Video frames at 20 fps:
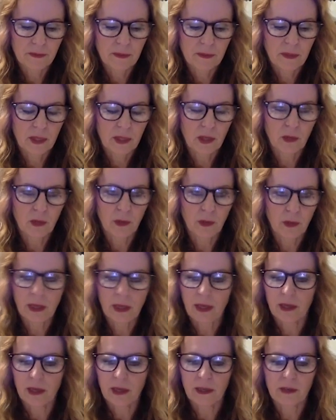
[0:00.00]
we
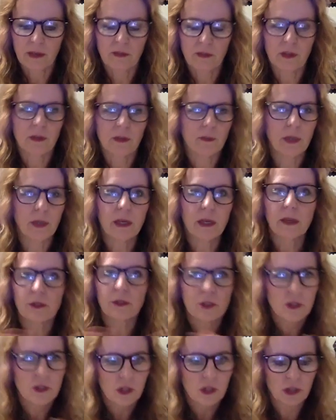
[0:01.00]
can't even meet at the
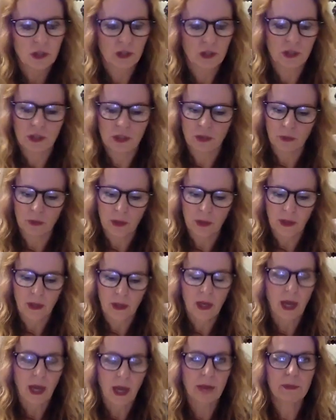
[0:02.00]
church, and
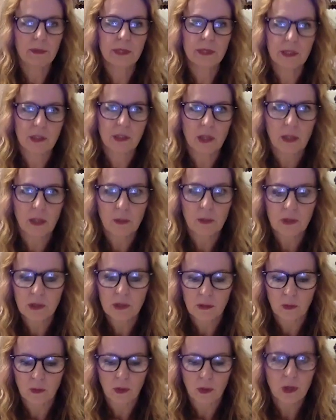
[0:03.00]
I'm still able
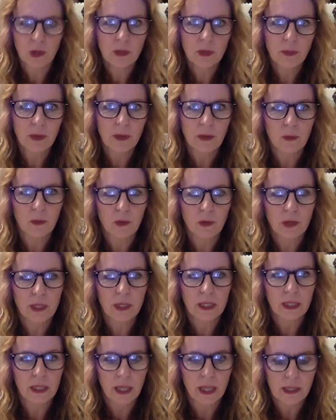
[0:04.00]
to work, but I'm
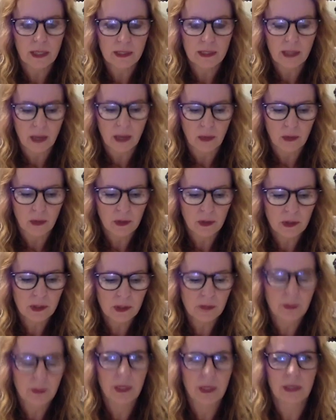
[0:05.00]
working less
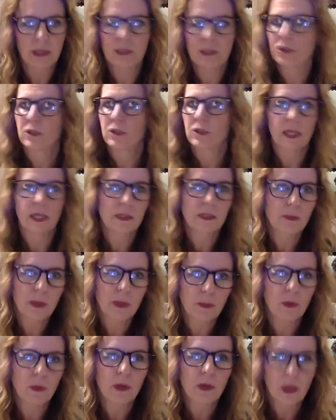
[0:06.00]
hours because there's less
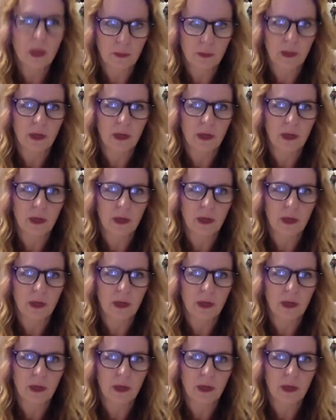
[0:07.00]
people coming